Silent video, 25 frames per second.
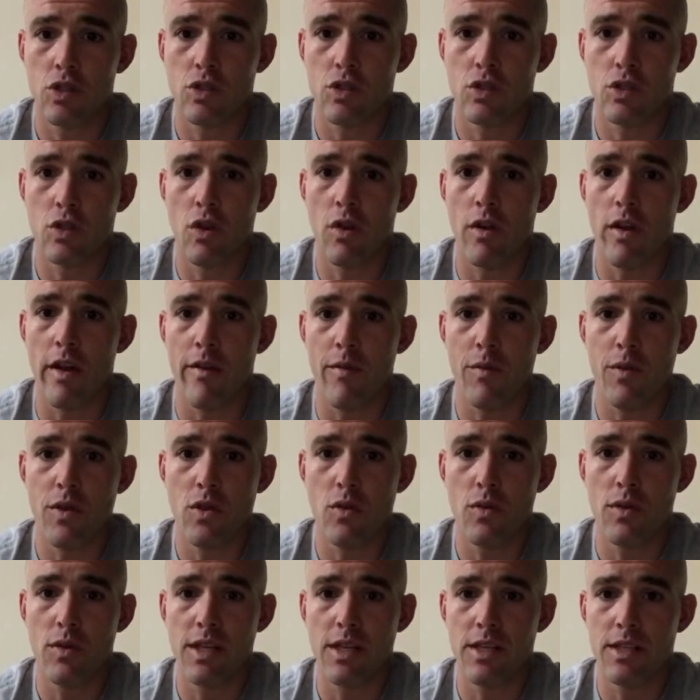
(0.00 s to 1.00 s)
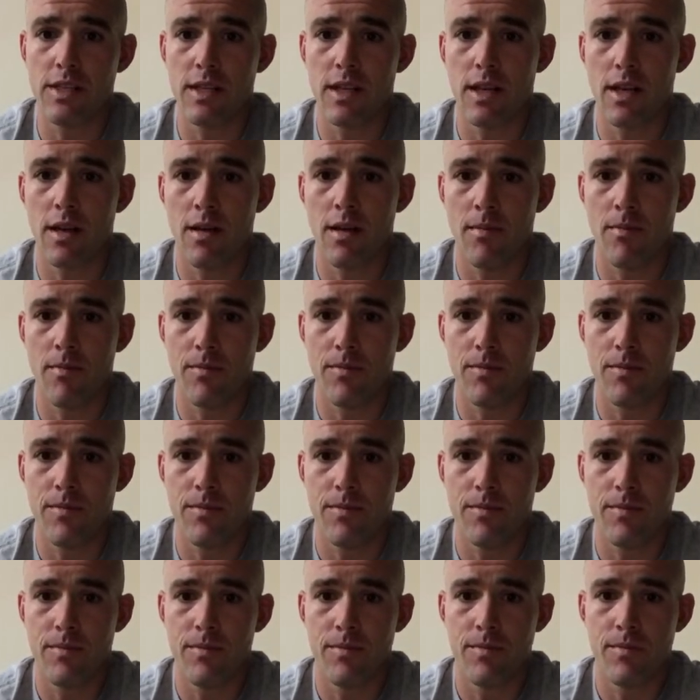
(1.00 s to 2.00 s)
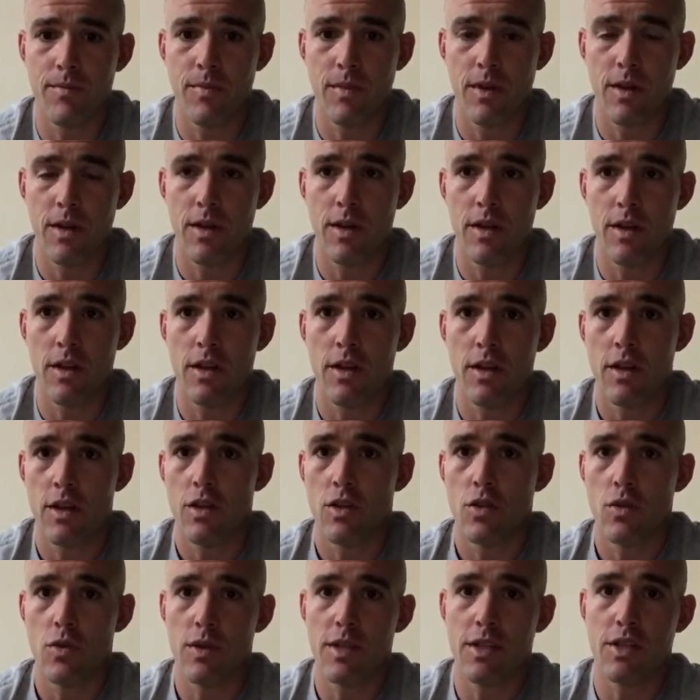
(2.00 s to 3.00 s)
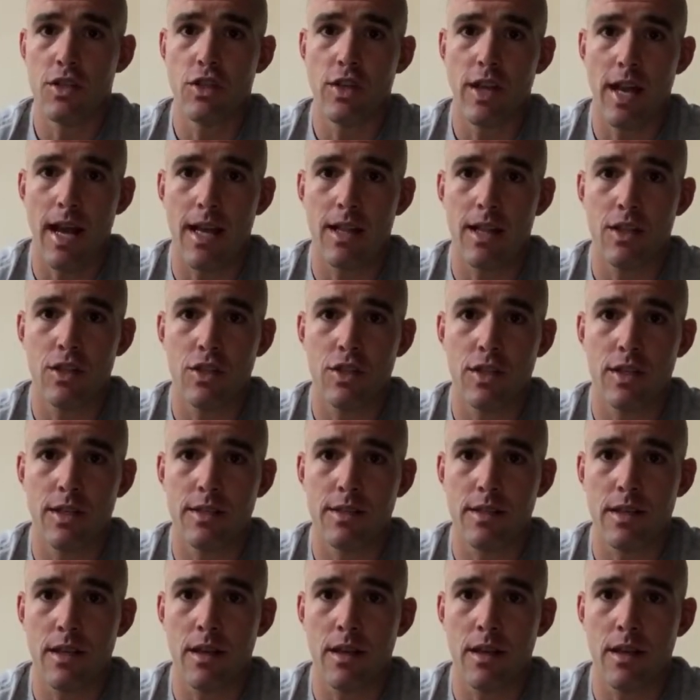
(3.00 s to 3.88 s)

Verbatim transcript: so if we do these um, do these challenges,